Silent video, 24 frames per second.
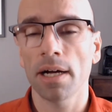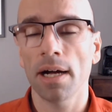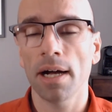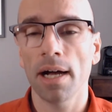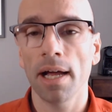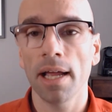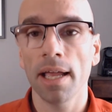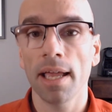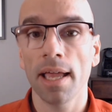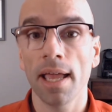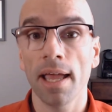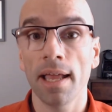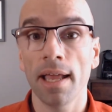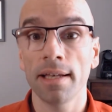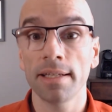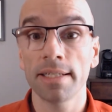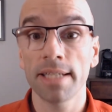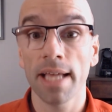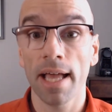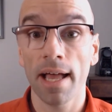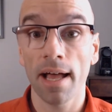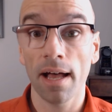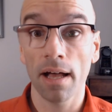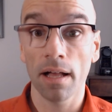I can
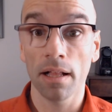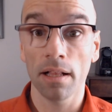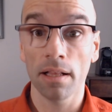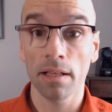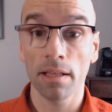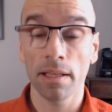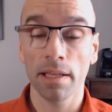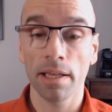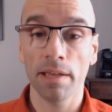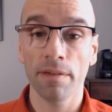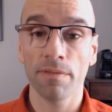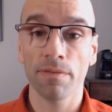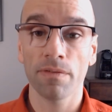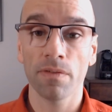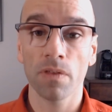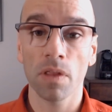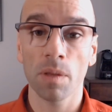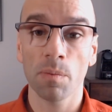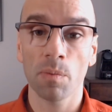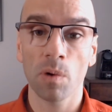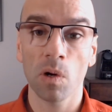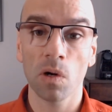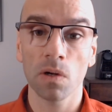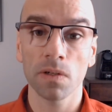tell if
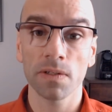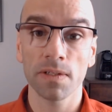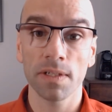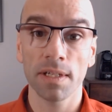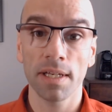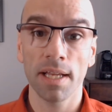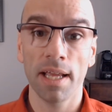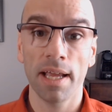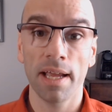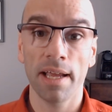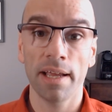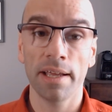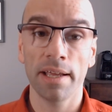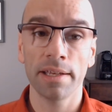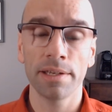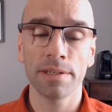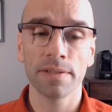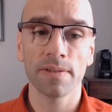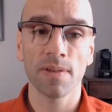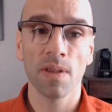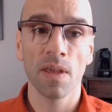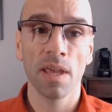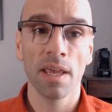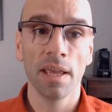the person has